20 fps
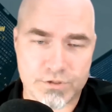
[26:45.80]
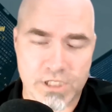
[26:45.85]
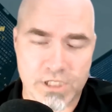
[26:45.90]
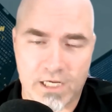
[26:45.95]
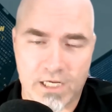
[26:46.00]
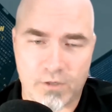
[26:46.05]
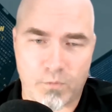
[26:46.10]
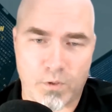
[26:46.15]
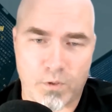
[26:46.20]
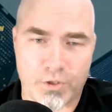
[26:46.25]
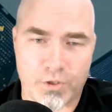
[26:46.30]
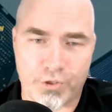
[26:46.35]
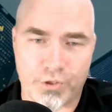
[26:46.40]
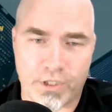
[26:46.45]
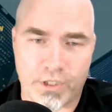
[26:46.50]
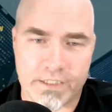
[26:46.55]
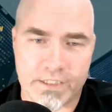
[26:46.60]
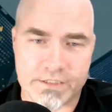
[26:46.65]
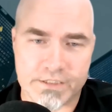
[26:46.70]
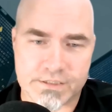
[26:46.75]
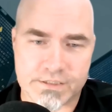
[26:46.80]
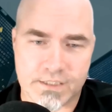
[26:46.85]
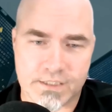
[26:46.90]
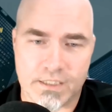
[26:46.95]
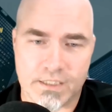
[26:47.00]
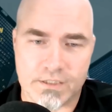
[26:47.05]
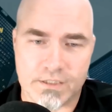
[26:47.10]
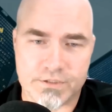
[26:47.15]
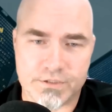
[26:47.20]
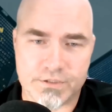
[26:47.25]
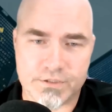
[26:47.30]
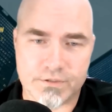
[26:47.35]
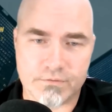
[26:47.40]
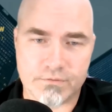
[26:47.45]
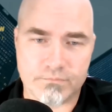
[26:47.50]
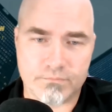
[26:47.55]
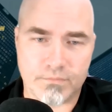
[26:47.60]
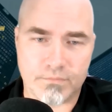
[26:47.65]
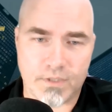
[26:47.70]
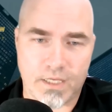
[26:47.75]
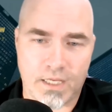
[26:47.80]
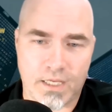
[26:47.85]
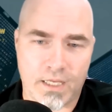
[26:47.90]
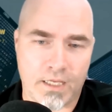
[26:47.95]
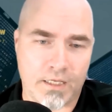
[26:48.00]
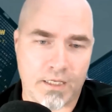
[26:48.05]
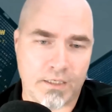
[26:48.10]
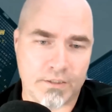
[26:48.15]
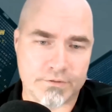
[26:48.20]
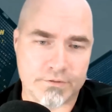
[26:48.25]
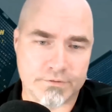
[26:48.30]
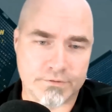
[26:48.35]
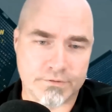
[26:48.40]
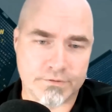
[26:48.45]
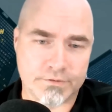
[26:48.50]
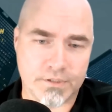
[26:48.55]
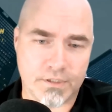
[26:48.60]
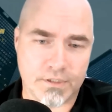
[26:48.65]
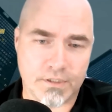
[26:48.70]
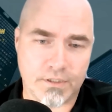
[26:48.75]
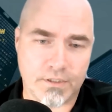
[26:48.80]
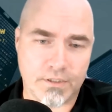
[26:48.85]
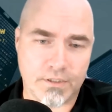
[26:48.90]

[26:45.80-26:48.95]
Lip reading: to anywhere in the United States, and